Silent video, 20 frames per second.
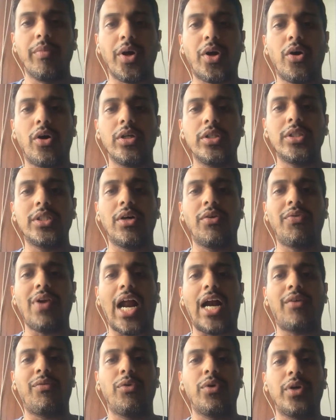because the
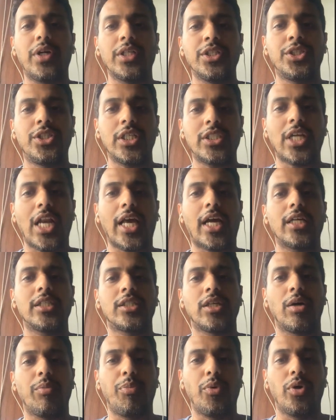flat foot is just like a
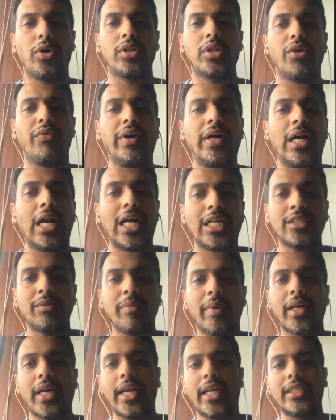support. The windlass
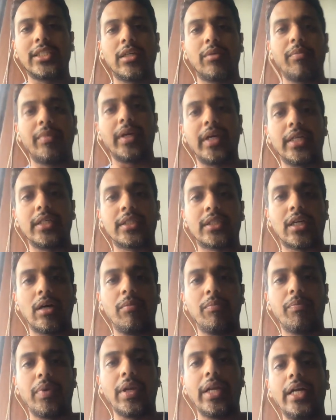mechanism is
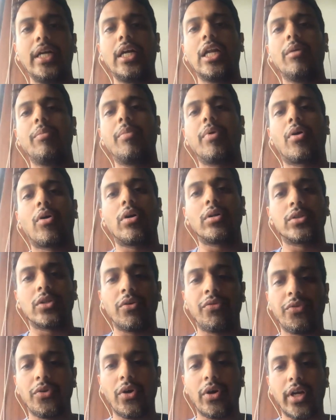completely because
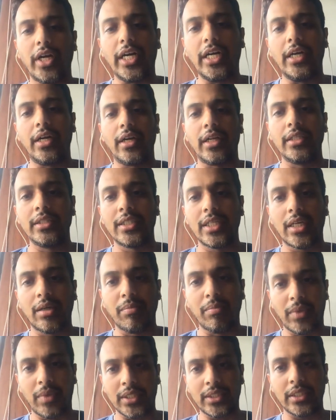of your intrinsic
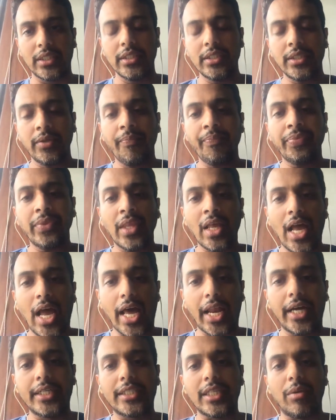muscles,
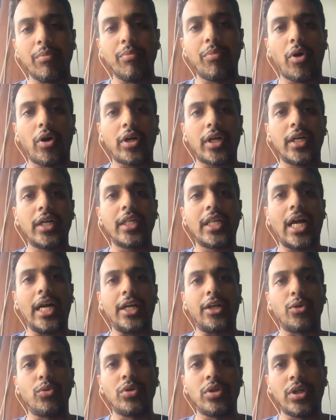and it's important that
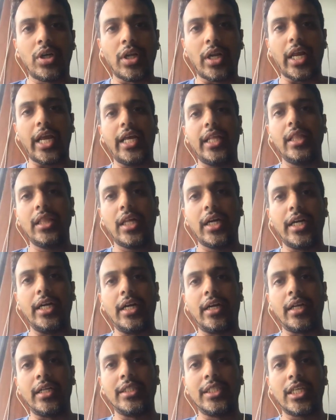you train the
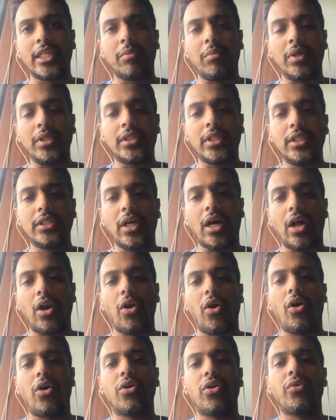intrinsic muscles
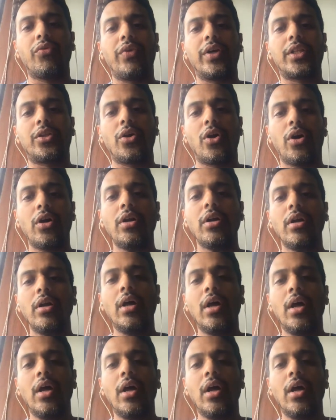along with your